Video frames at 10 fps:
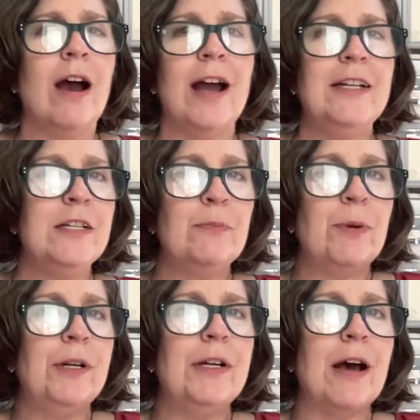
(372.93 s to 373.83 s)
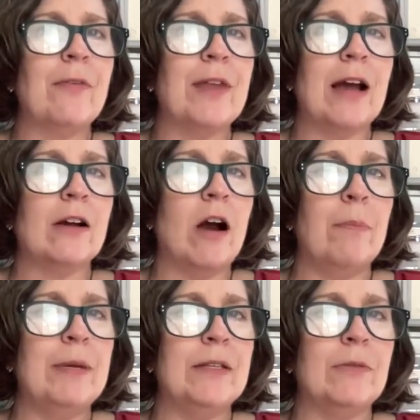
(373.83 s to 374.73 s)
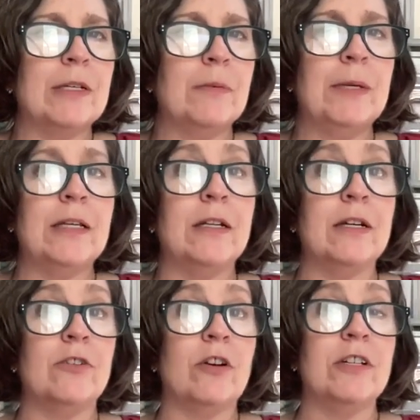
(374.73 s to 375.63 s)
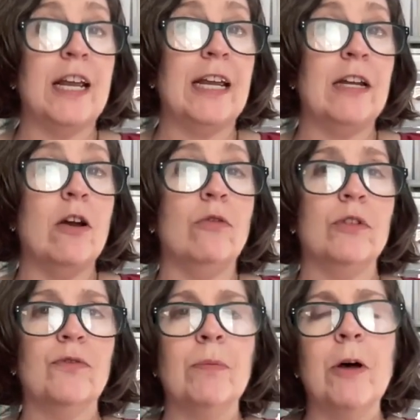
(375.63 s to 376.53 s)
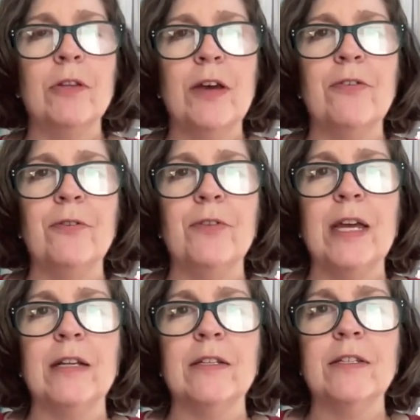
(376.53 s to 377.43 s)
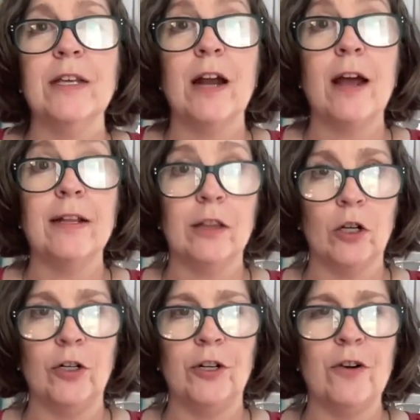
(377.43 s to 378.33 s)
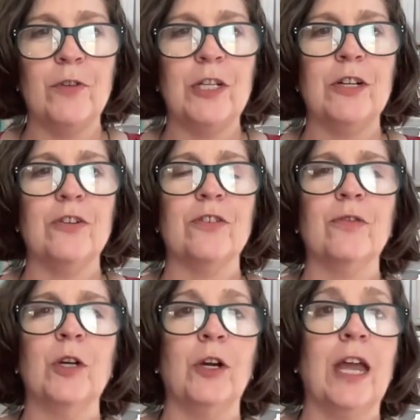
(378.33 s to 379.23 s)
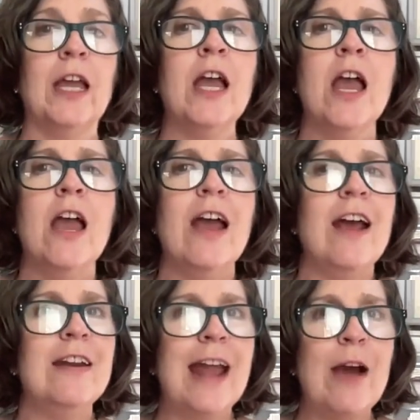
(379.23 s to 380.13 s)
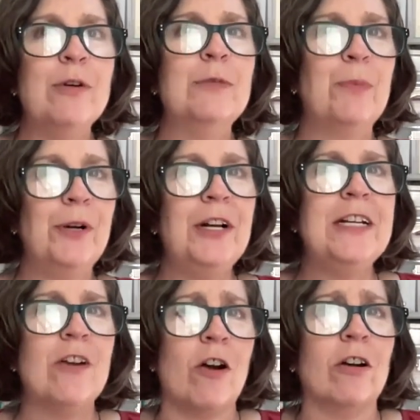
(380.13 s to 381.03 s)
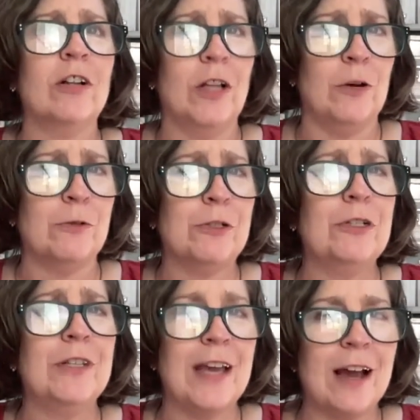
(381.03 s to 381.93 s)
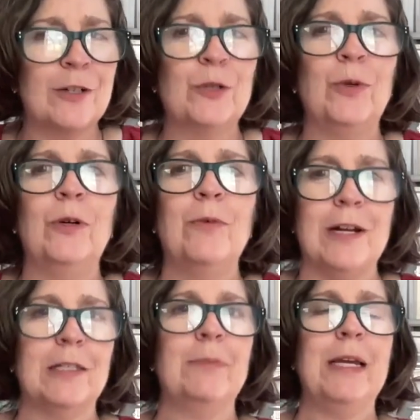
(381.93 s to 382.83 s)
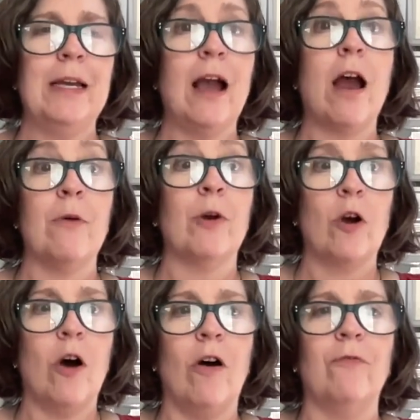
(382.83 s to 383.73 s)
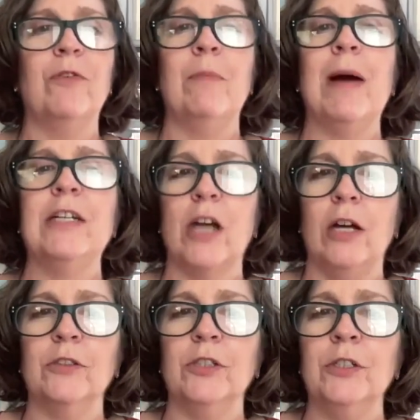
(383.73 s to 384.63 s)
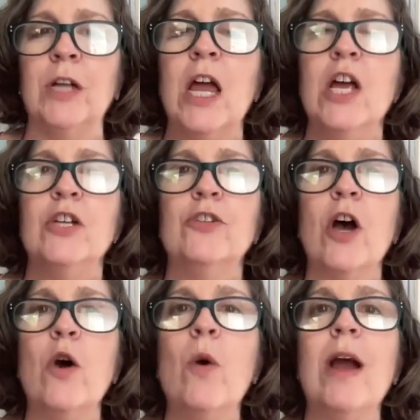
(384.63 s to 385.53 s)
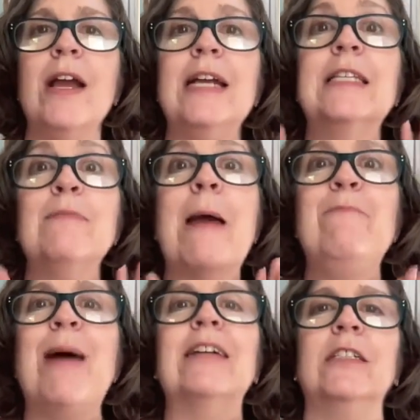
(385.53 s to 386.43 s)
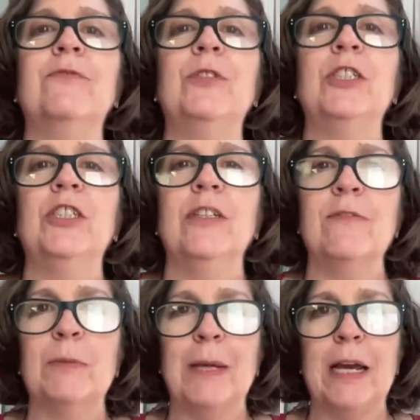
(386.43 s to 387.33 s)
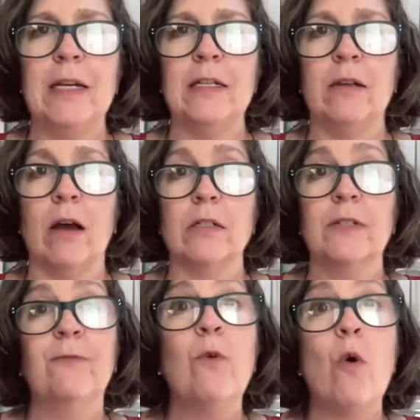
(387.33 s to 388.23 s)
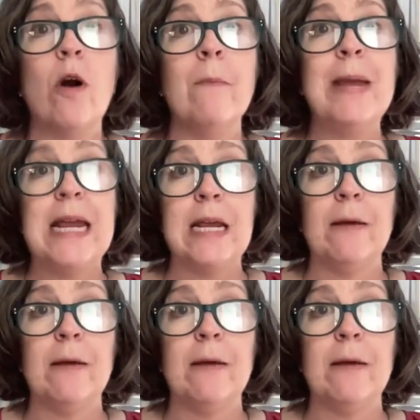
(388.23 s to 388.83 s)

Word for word: I just printed out that copy of the recipe and then I started taking notes from all the other things that I had learned over the years of cooking. And now it's pretty darn close to the actual recipe I recall from my childhood. So it's my best version of spaghetti sauce for me.